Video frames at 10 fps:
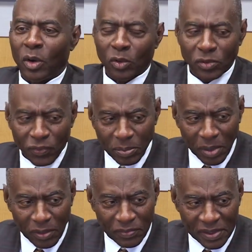on the
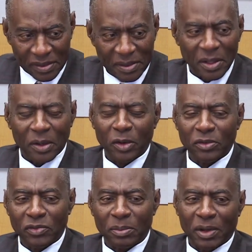football field.
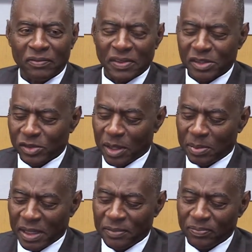So I
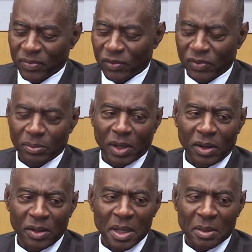played
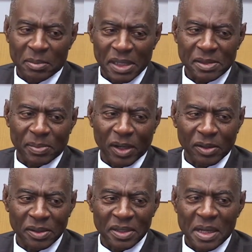football,
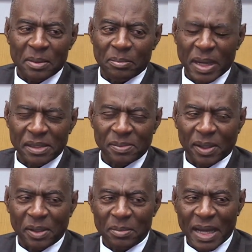baseball,
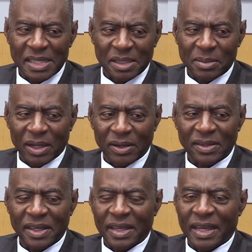and basketball.
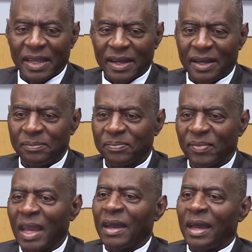And
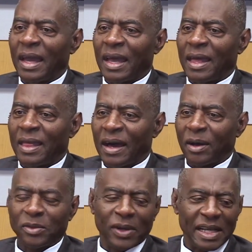all
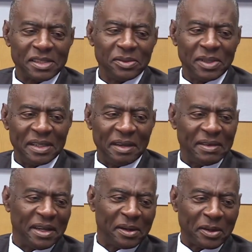through high school, I never
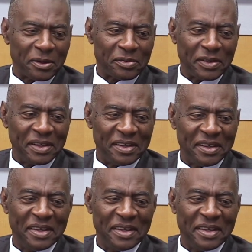had a girlfriend.